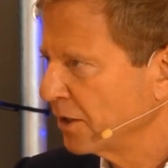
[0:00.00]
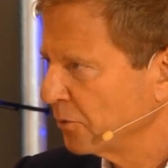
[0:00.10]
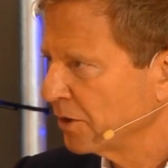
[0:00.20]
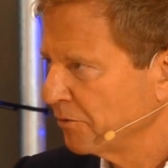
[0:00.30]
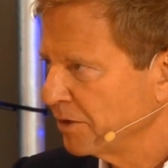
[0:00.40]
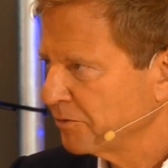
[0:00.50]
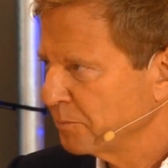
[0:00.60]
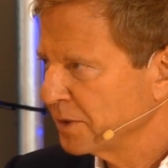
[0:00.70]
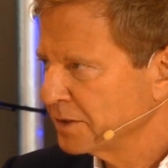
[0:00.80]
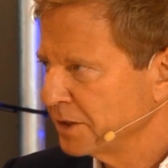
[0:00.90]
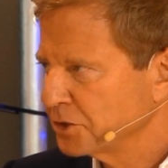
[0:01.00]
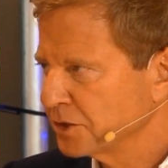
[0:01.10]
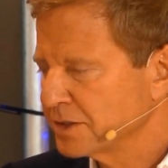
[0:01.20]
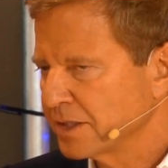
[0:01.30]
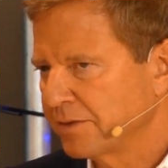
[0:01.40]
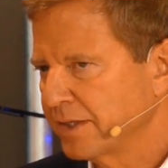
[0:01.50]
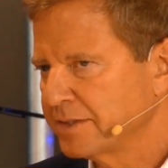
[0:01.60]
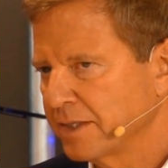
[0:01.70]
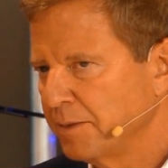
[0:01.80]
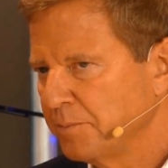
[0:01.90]
aortic valve implantations. At that
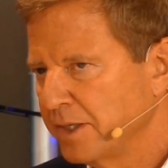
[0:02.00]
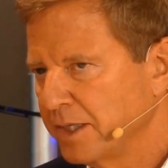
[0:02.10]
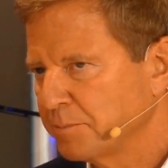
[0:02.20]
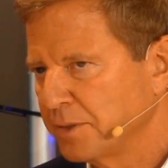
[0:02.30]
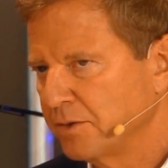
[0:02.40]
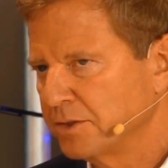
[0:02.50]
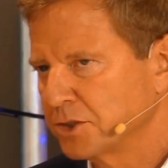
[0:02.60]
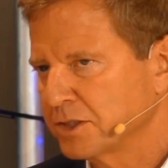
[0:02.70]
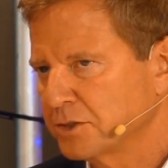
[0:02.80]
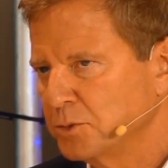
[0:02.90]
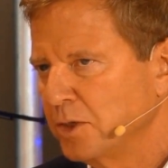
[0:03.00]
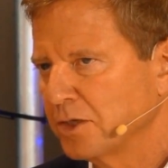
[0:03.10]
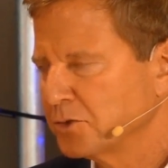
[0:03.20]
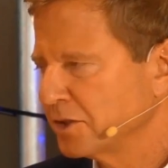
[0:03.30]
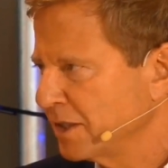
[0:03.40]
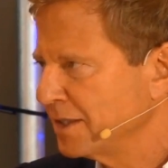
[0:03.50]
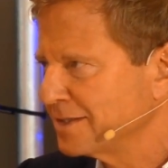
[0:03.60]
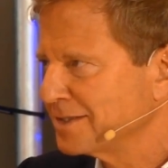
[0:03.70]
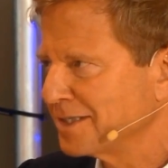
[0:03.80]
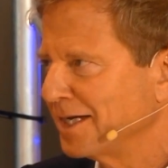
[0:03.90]
time, there had been just 200
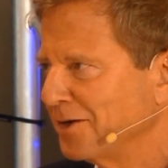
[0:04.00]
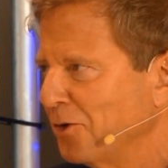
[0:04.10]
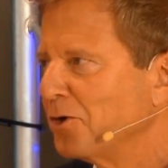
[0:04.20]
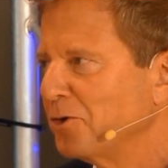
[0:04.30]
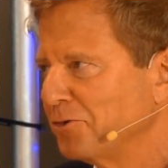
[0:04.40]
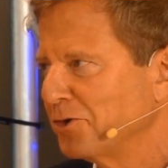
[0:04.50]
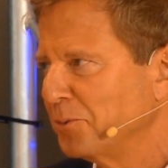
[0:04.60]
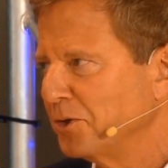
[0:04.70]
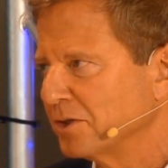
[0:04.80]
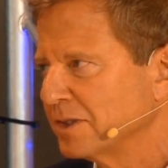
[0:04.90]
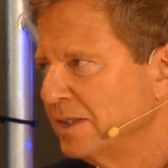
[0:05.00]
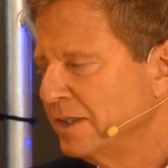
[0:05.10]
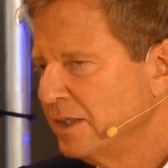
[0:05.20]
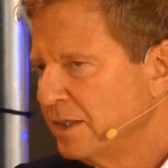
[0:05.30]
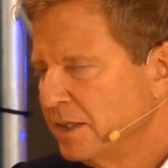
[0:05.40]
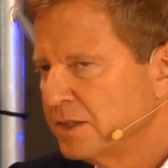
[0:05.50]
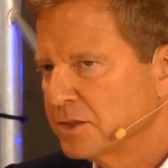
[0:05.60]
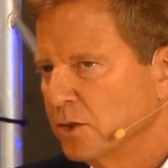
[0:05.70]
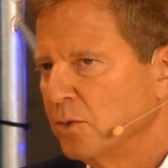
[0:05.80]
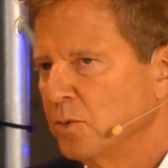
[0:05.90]
cases done all over the world.
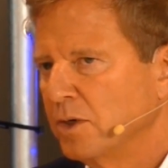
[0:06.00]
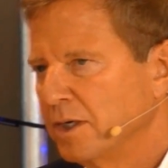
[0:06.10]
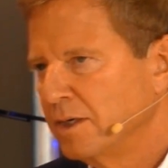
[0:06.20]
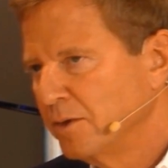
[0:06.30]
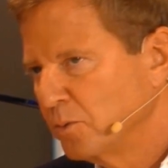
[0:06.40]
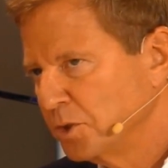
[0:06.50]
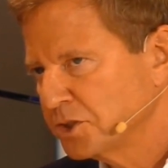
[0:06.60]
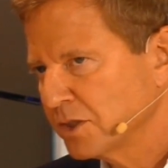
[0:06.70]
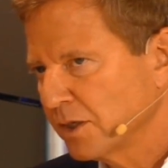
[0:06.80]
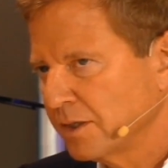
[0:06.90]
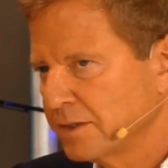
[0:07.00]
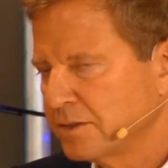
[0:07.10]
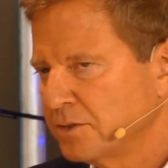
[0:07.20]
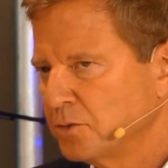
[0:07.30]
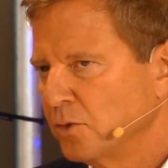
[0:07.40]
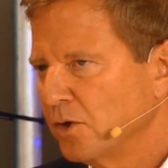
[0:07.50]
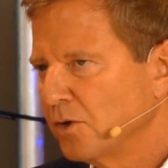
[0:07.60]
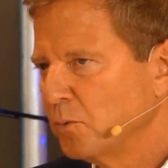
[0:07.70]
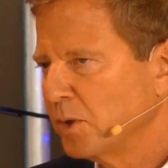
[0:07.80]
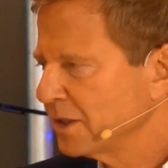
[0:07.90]
So uh, we started to
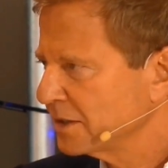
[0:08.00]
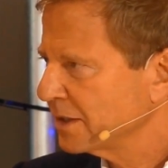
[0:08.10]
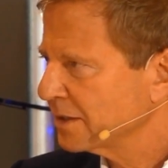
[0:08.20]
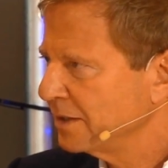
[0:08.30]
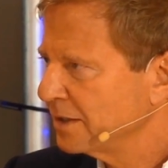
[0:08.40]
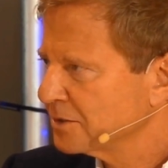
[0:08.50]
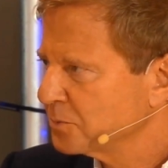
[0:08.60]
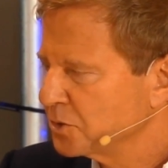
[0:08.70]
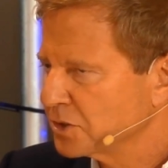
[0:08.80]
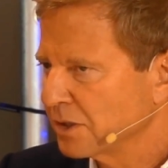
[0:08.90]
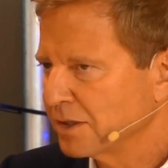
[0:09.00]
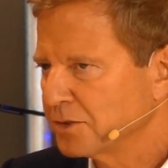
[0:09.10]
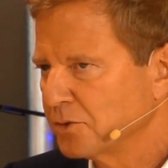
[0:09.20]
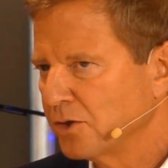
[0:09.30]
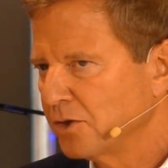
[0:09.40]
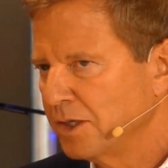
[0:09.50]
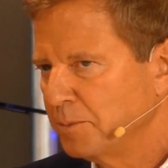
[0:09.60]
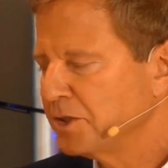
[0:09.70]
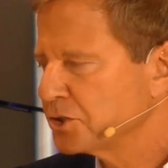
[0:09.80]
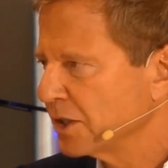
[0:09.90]
learn wire techniques, we started to learn
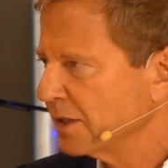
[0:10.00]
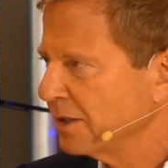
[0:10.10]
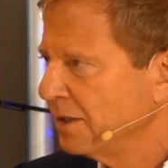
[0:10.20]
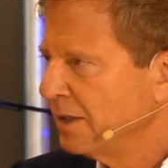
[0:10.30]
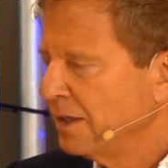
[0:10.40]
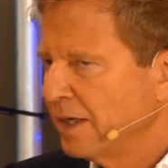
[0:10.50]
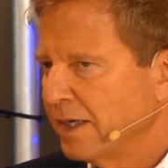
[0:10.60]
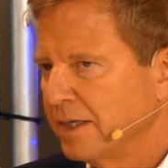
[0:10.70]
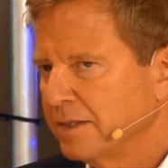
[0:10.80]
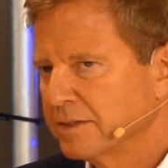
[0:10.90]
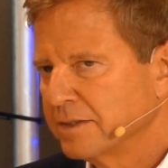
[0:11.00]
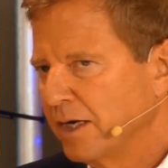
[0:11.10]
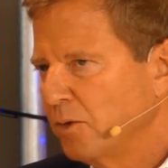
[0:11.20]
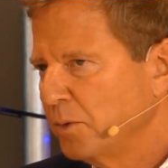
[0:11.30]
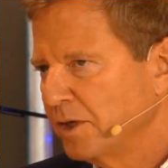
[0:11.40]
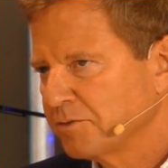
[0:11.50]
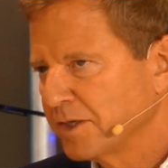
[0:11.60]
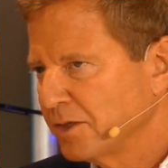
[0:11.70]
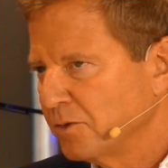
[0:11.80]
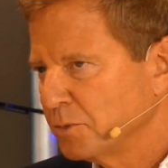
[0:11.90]
imaging, and now we have
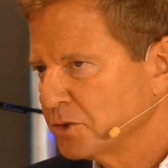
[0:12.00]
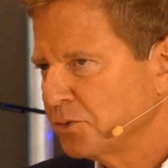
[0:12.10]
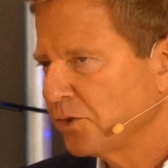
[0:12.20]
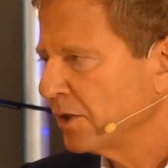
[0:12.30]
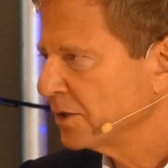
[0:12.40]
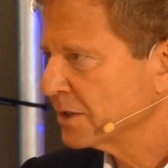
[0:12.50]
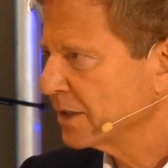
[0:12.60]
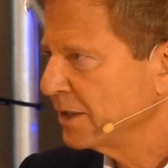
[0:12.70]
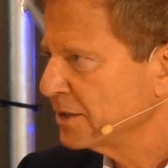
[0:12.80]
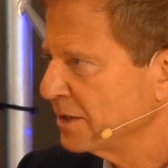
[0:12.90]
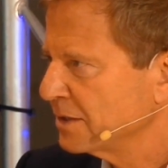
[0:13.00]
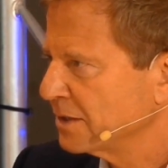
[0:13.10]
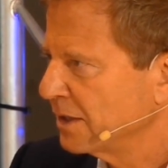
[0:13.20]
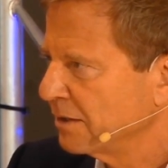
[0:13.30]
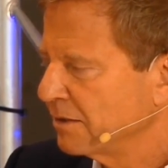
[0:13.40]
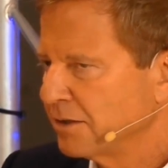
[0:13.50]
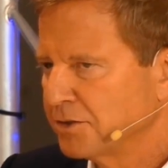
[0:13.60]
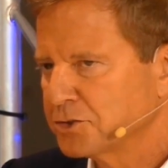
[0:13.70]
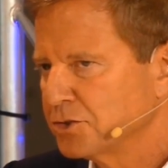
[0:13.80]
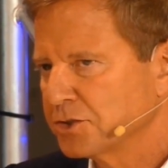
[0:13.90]
done almost 2,000 cases, and uh,
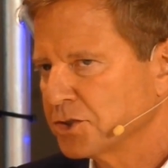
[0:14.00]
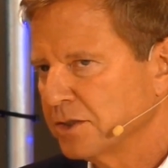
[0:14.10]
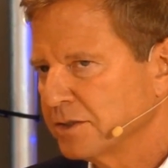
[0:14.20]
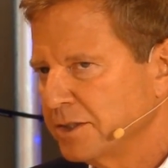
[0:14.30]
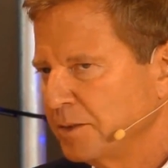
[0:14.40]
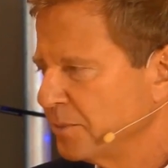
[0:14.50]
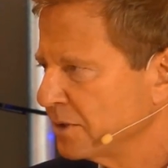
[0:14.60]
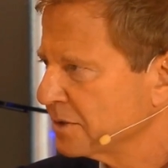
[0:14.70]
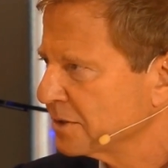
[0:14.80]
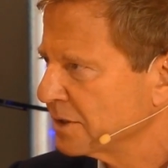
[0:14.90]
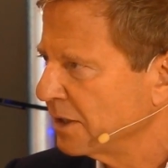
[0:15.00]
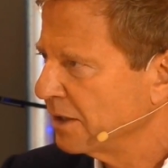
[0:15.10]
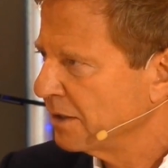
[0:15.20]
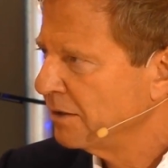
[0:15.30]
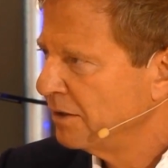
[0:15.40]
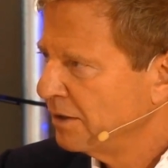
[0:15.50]
the surgical team is uh,